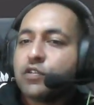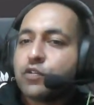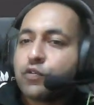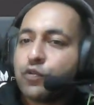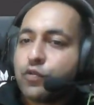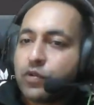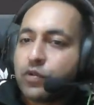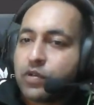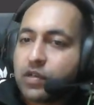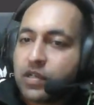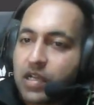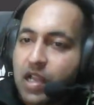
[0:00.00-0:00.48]

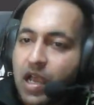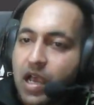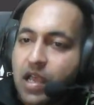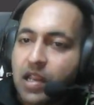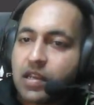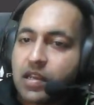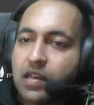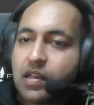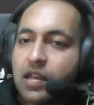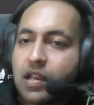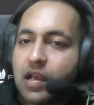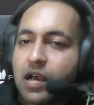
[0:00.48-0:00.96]
to
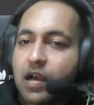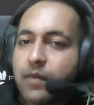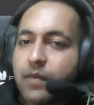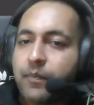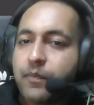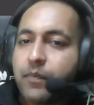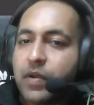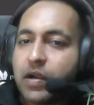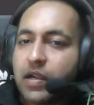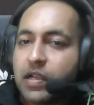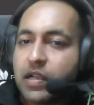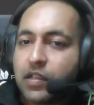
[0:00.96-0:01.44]
run a
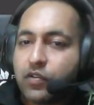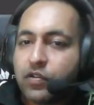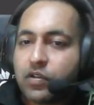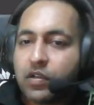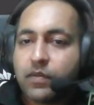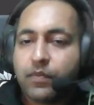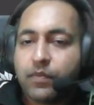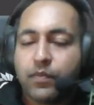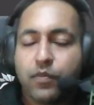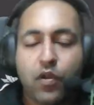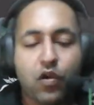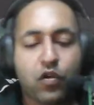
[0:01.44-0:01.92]

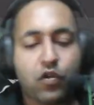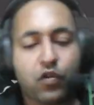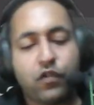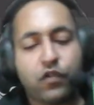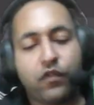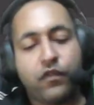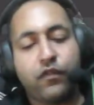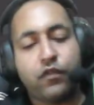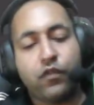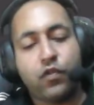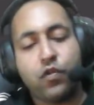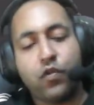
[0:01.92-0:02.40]
particular block
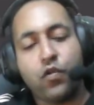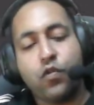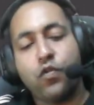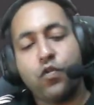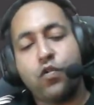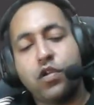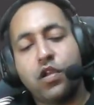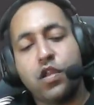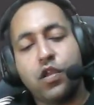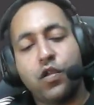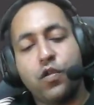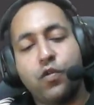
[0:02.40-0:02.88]
of
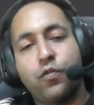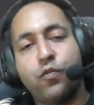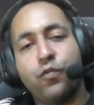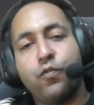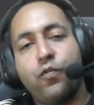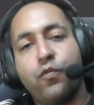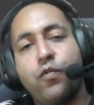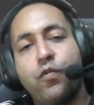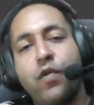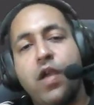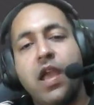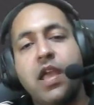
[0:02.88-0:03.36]
code
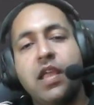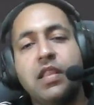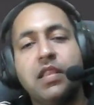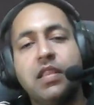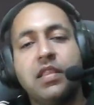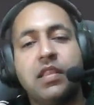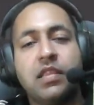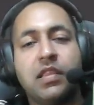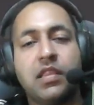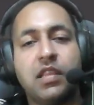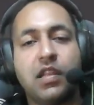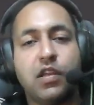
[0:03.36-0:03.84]
when
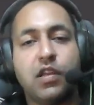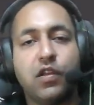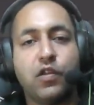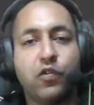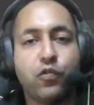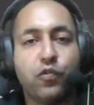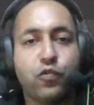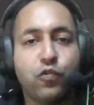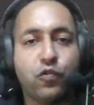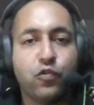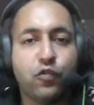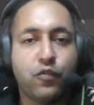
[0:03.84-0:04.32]
the
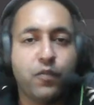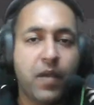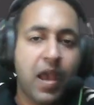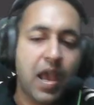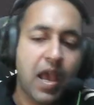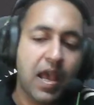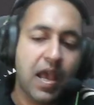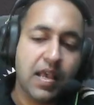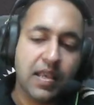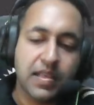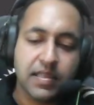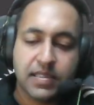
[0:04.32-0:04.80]
loop
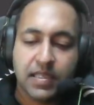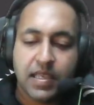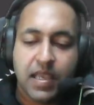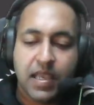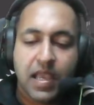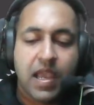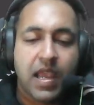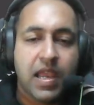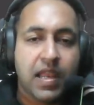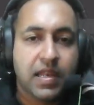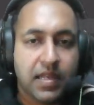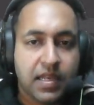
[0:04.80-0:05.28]
has
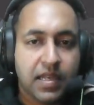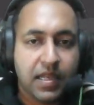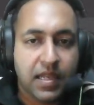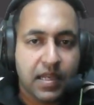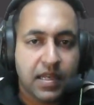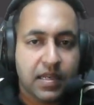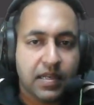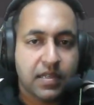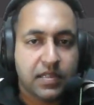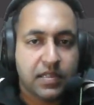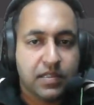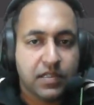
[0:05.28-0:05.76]

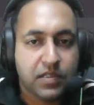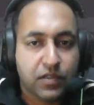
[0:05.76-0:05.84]
ended.